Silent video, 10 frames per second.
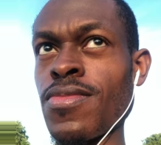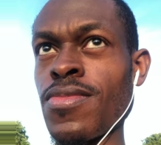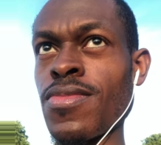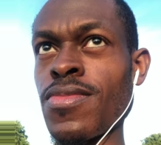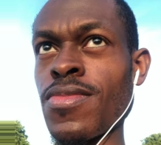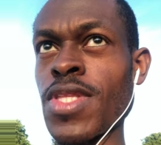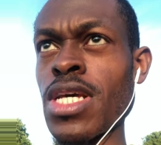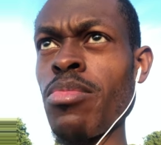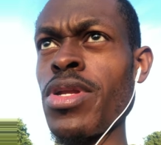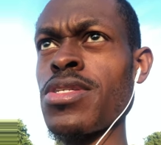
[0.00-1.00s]

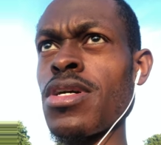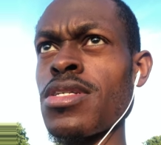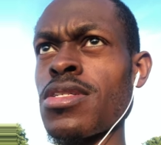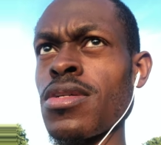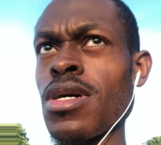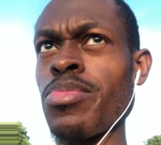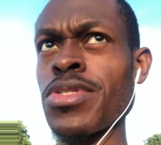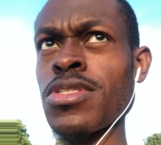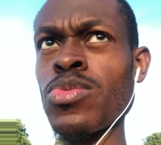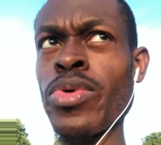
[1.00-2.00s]
I mean, the sun is still up,
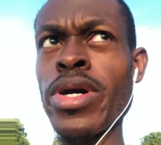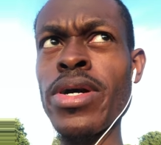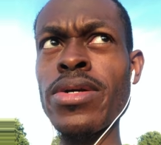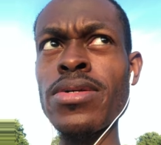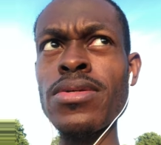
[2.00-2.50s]
it's just where,